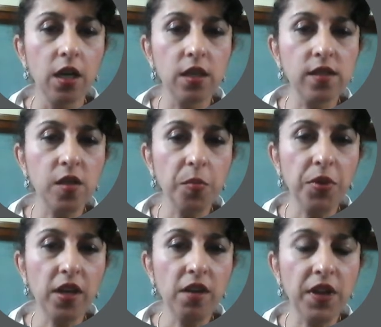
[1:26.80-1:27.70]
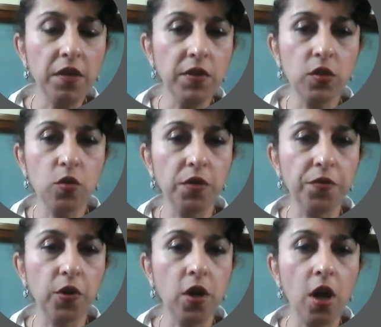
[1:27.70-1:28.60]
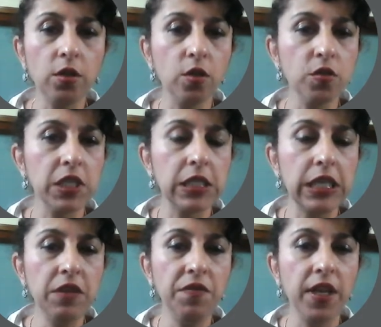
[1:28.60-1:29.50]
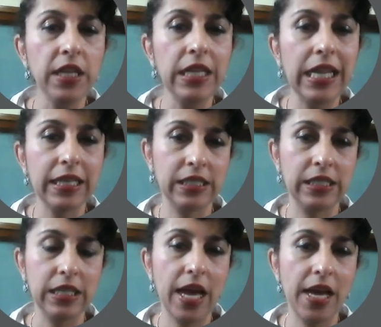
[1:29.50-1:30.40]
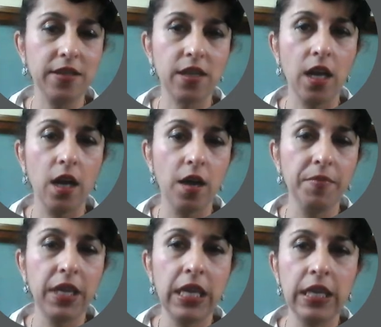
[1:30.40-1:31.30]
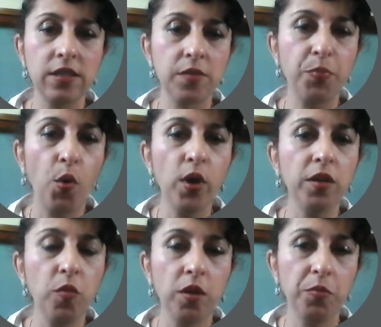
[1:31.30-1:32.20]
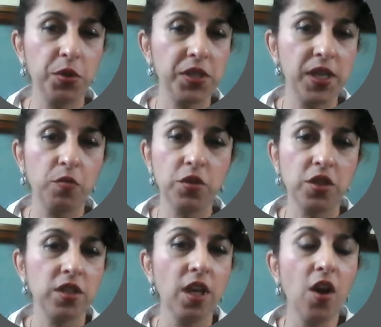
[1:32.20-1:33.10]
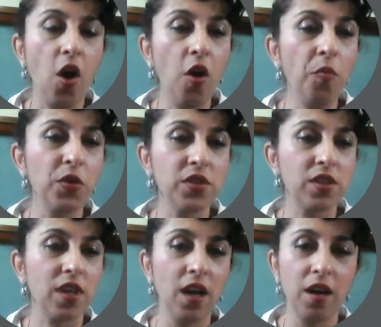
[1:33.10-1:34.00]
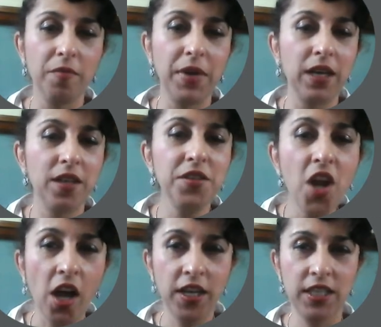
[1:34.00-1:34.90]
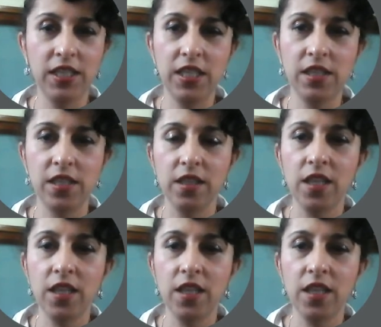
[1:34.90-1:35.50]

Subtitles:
supply of inventory for condos is even less than that. It's 0.1%, which is almost non-existent.